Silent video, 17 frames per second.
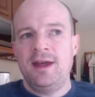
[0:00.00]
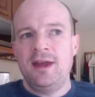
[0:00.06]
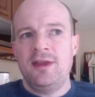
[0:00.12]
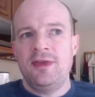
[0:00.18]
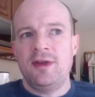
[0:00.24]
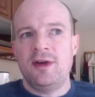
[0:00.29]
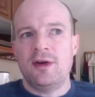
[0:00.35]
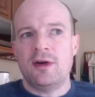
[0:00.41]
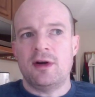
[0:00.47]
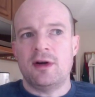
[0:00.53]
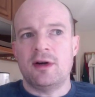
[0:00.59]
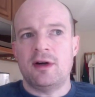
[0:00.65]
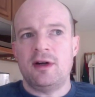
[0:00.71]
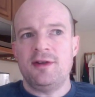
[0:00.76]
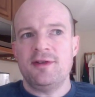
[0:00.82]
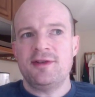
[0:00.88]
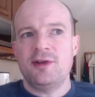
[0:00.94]
There are
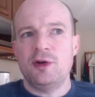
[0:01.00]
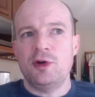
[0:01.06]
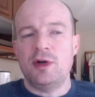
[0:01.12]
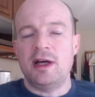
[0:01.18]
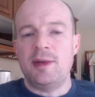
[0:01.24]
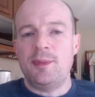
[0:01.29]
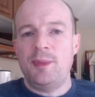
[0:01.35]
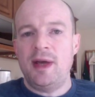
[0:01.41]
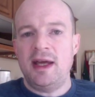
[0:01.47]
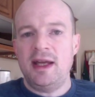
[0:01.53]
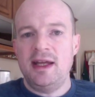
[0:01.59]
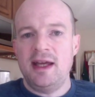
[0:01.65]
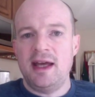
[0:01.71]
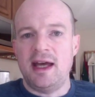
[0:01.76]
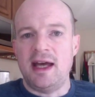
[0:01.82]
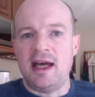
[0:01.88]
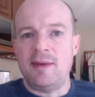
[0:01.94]
also
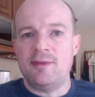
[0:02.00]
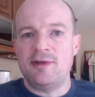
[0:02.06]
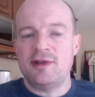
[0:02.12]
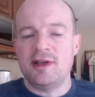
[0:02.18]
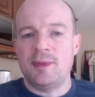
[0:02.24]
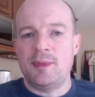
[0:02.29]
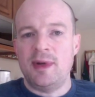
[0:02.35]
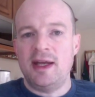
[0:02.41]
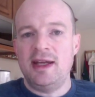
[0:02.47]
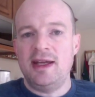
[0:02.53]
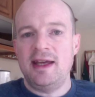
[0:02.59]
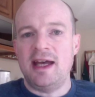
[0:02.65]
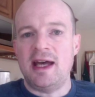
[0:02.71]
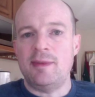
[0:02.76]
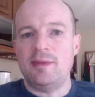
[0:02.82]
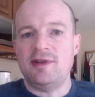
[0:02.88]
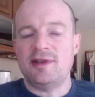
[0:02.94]
pedicabs. A
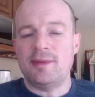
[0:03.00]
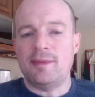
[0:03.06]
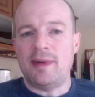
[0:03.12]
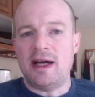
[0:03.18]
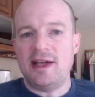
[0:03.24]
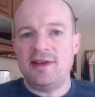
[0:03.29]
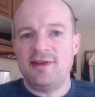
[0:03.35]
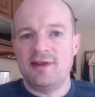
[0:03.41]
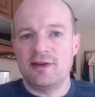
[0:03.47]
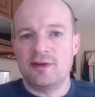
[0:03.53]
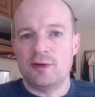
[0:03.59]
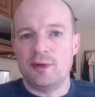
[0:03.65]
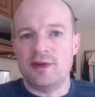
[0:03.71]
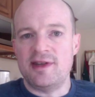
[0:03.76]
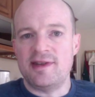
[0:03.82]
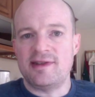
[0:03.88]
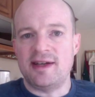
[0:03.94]
pedicab is a bicycle
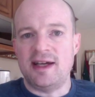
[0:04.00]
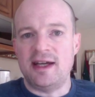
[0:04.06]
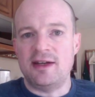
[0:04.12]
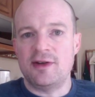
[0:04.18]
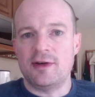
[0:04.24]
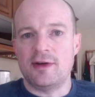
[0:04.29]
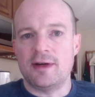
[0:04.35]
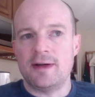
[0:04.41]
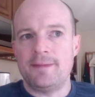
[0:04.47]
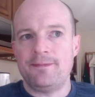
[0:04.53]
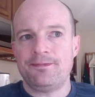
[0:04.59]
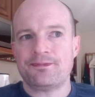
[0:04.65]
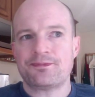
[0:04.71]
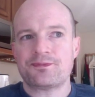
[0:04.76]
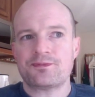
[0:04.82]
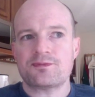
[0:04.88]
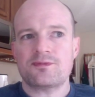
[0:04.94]
with a sidecar.
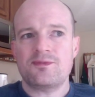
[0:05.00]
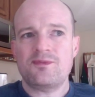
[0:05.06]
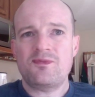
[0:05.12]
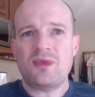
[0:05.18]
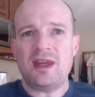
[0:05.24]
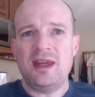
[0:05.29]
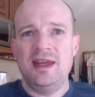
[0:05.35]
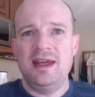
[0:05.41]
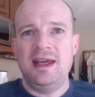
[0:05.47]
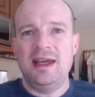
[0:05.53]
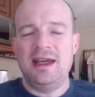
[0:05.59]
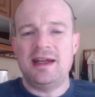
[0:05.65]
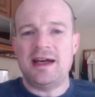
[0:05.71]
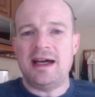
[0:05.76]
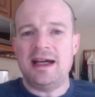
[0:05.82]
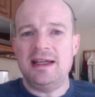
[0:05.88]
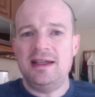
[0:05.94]

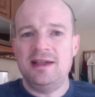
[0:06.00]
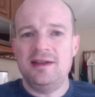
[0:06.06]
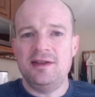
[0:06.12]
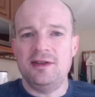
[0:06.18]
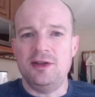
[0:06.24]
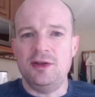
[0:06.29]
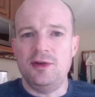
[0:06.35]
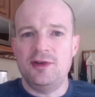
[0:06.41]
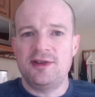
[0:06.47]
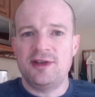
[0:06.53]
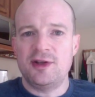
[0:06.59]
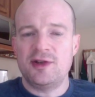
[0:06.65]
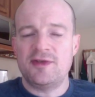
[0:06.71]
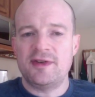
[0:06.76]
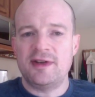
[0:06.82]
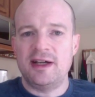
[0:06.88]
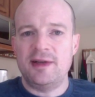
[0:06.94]
And I didn't use
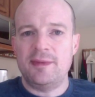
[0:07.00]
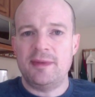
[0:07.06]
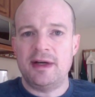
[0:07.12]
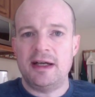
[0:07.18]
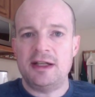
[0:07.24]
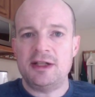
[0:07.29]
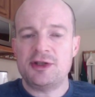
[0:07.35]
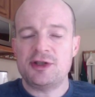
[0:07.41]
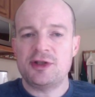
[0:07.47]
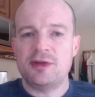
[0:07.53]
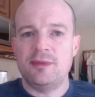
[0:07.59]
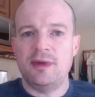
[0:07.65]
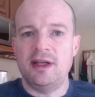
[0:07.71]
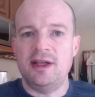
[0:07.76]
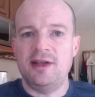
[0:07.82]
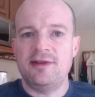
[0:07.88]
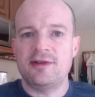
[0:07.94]
those very much,
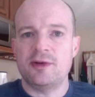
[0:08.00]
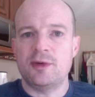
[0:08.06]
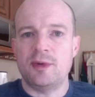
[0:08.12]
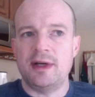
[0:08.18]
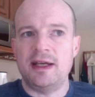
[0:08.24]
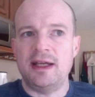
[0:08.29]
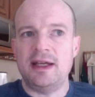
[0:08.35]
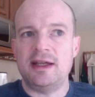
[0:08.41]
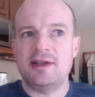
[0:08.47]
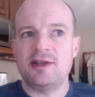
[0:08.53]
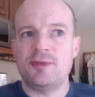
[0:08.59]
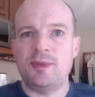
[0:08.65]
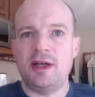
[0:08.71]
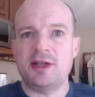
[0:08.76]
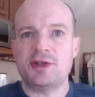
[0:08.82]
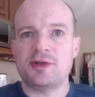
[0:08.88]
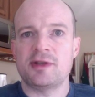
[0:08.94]
but it's a way,
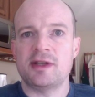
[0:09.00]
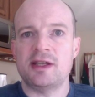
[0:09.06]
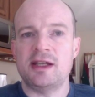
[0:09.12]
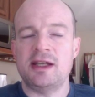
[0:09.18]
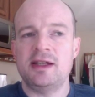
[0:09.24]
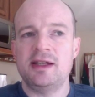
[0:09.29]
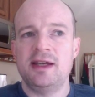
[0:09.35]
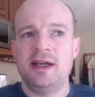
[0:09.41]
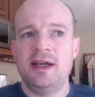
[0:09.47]
especially